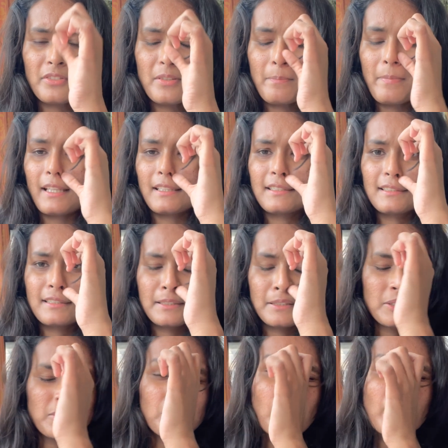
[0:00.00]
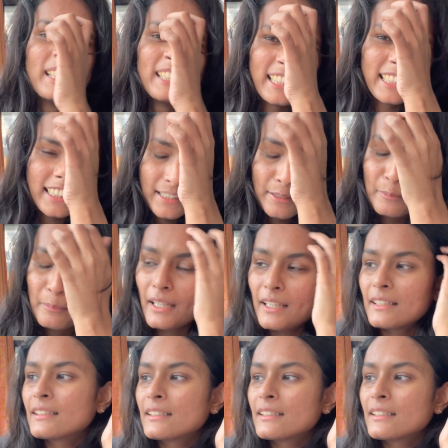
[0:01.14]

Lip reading: the best quality, but